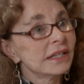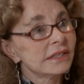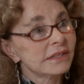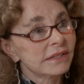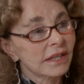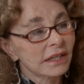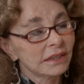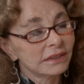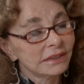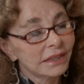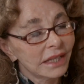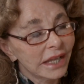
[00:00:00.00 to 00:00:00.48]

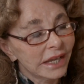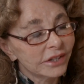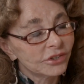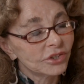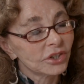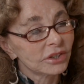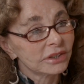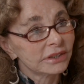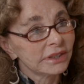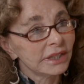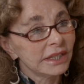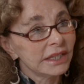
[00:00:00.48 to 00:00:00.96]
is
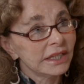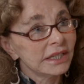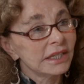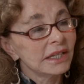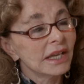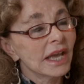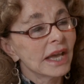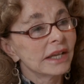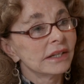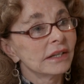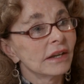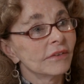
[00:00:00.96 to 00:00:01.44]

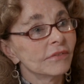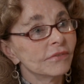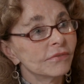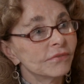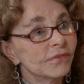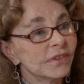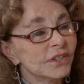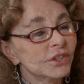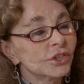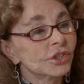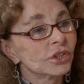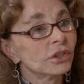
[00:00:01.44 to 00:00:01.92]
allegedly an
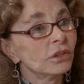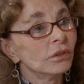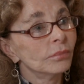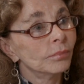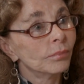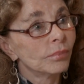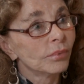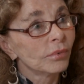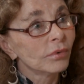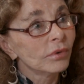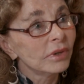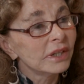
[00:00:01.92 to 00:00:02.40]
official
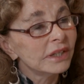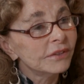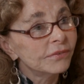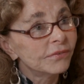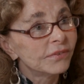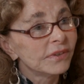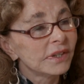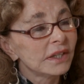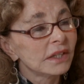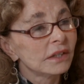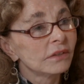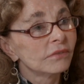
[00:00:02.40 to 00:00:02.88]

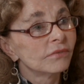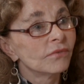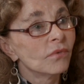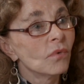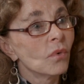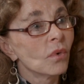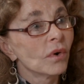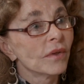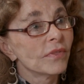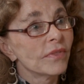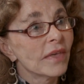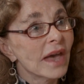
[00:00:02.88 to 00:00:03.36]
briefing
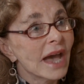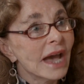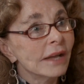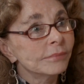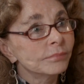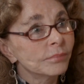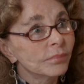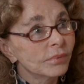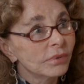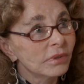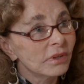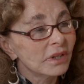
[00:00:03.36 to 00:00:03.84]
for
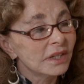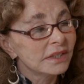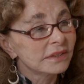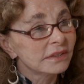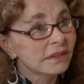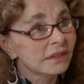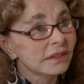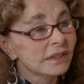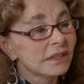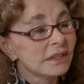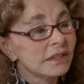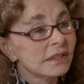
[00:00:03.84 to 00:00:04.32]
that
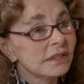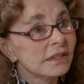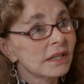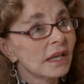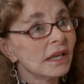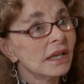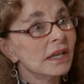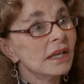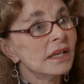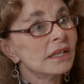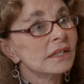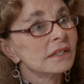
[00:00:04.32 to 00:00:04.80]
president
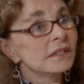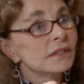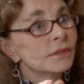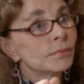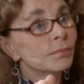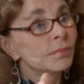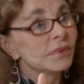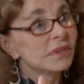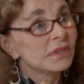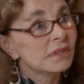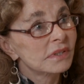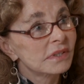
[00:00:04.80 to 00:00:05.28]

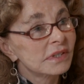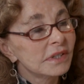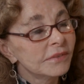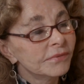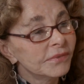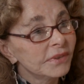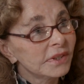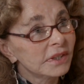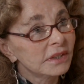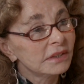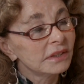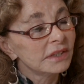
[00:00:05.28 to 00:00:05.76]

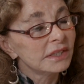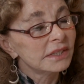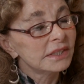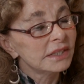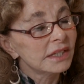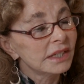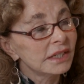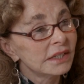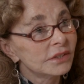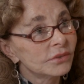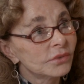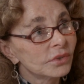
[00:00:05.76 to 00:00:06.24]
specifically
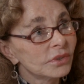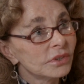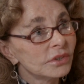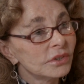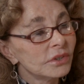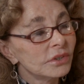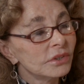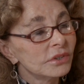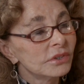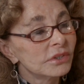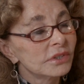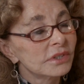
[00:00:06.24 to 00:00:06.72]
to
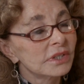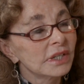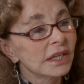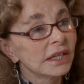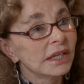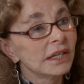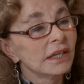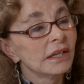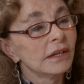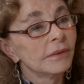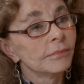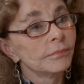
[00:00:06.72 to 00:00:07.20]
introduce to
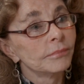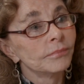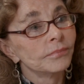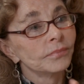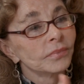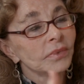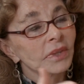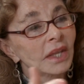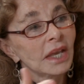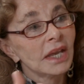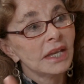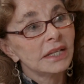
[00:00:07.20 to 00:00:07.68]
him
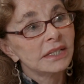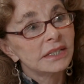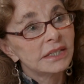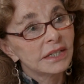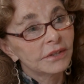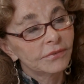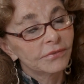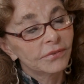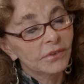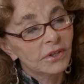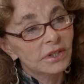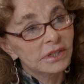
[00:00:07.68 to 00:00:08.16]

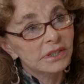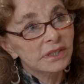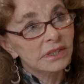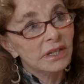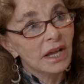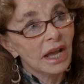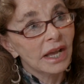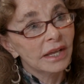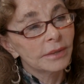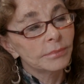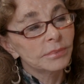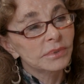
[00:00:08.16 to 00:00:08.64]
different
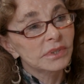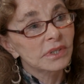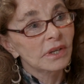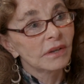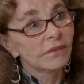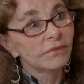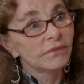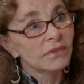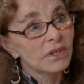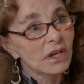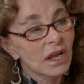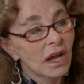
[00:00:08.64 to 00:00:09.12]
types
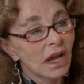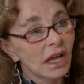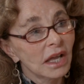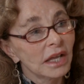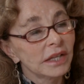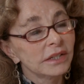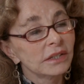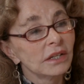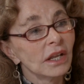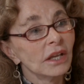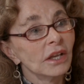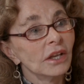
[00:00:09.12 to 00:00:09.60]
of
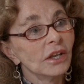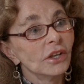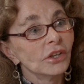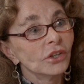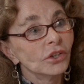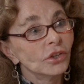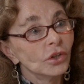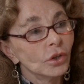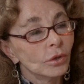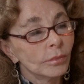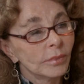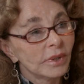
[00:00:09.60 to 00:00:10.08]

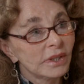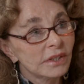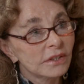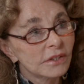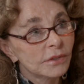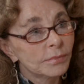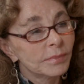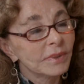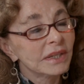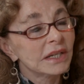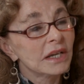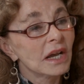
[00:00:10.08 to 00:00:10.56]

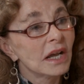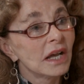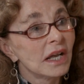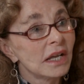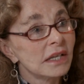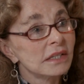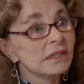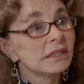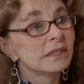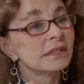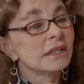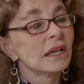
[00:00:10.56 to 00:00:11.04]
non-humans
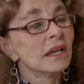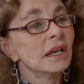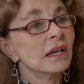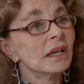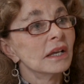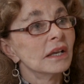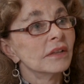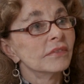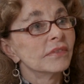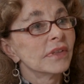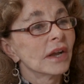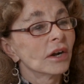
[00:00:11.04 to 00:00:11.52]
because
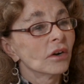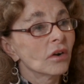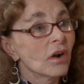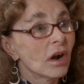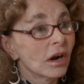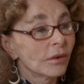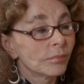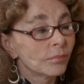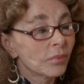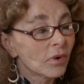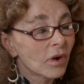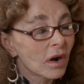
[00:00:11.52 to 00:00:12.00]
there
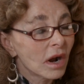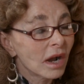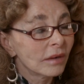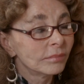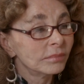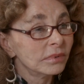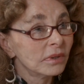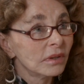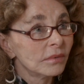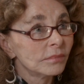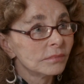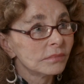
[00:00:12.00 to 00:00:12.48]
are
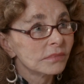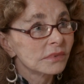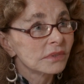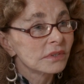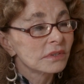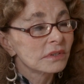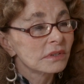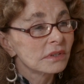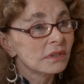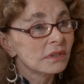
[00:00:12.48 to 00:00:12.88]
problems.